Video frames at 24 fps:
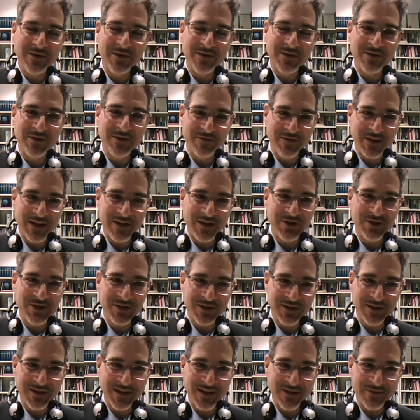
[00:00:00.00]

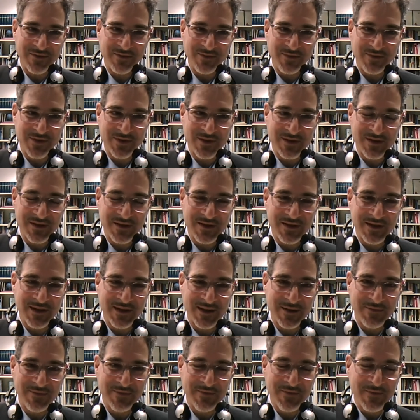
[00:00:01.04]
Convention that was
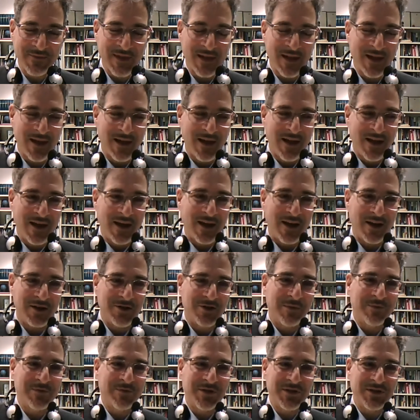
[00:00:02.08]

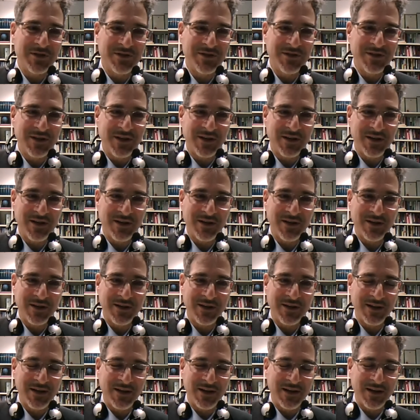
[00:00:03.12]
adopted
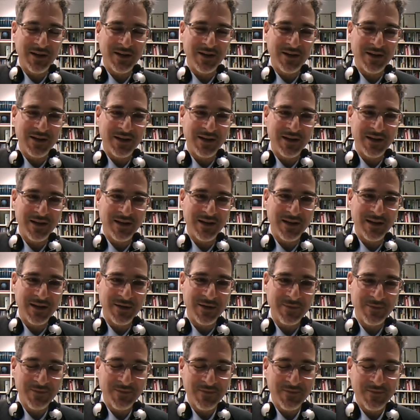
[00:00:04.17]
in the
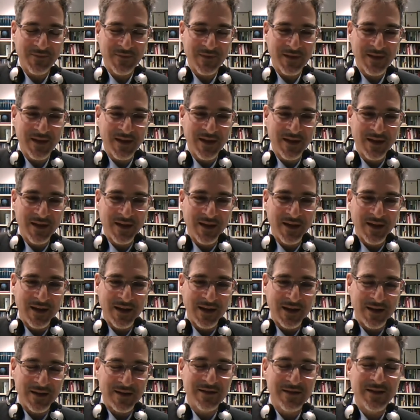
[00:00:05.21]

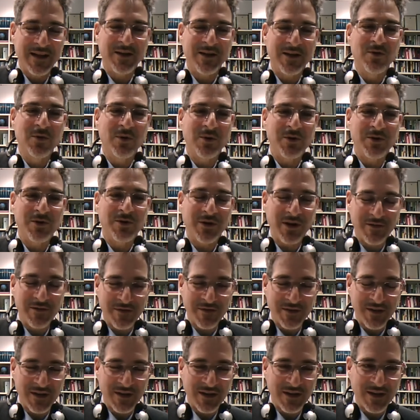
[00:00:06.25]
second quarter
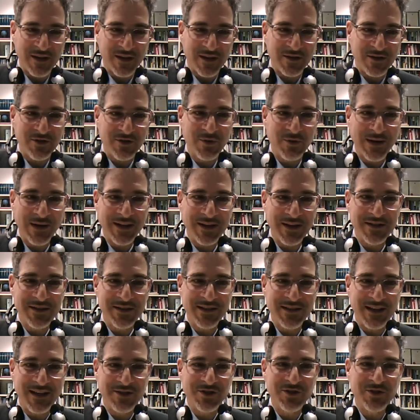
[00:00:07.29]
of the 20th
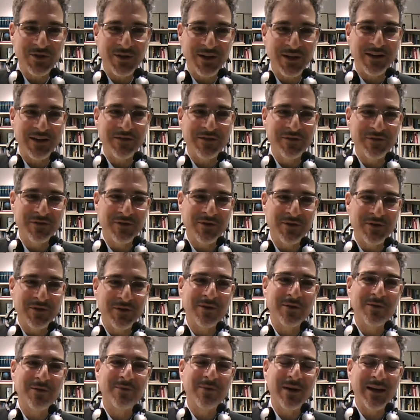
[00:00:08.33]
century
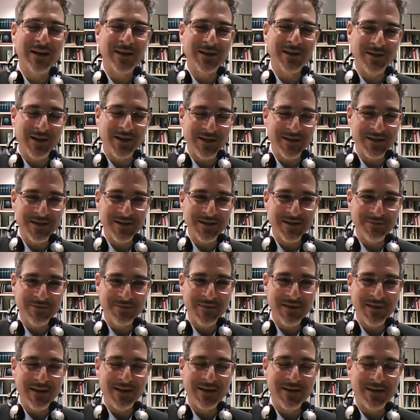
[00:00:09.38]
for recognizing
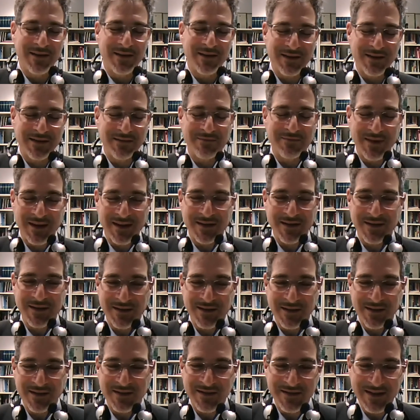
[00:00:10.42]

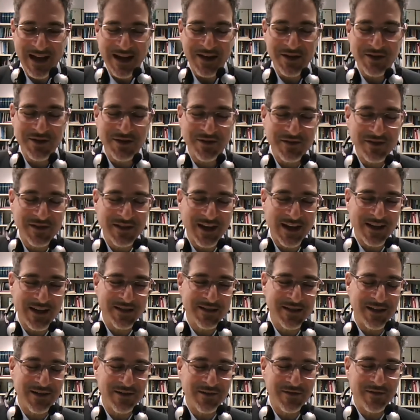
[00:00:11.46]
the status of states
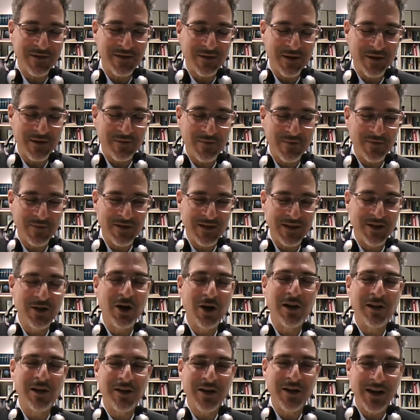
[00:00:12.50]
that have
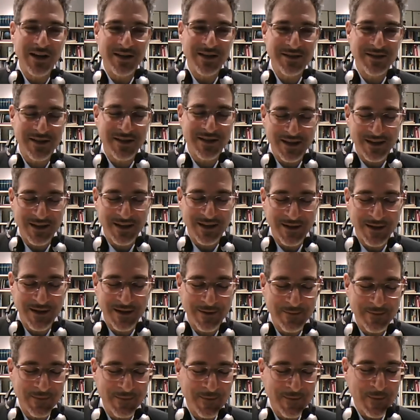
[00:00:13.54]
decolonized
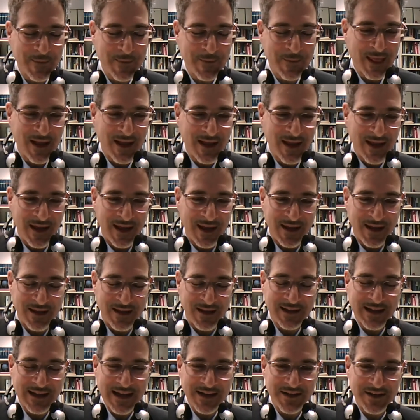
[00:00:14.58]

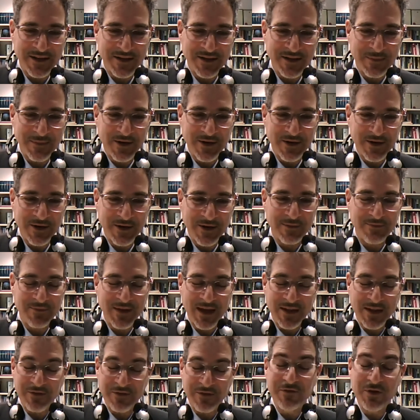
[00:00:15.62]
in Latin America.
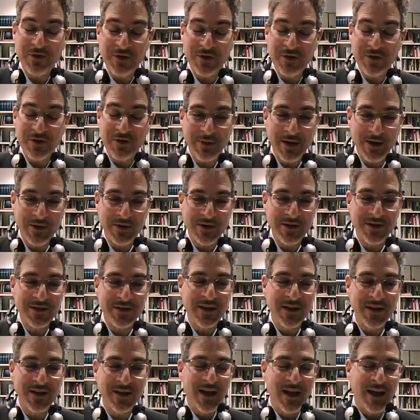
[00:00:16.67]
And the fourth component
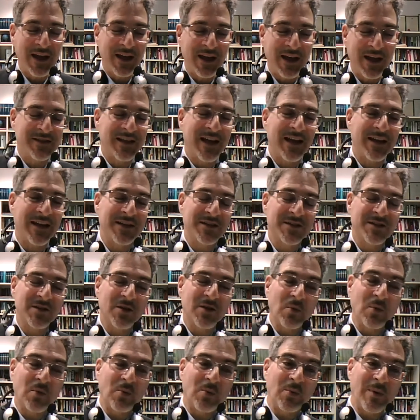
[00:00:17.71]
is that it's
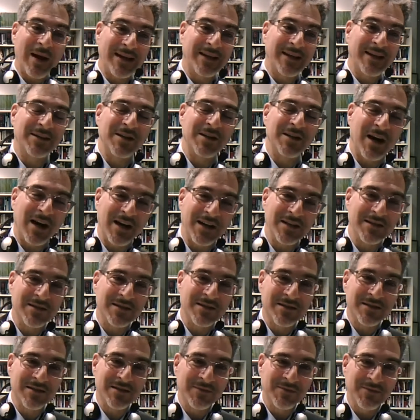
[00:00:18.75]

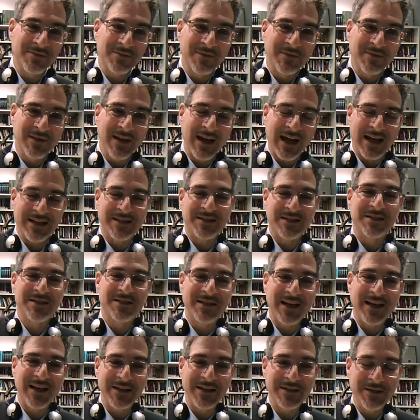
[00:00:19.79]
recognized as a
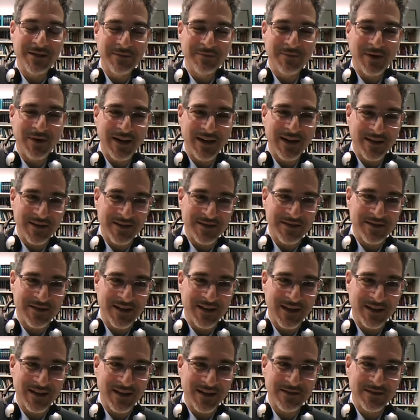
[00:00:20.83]
state by other
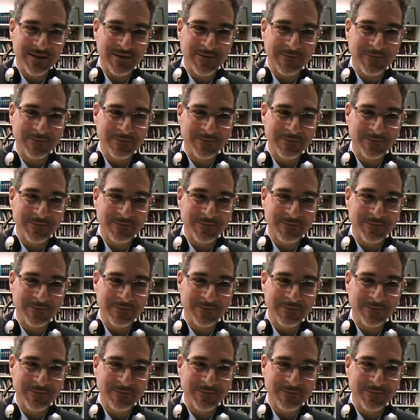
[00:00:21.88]
states.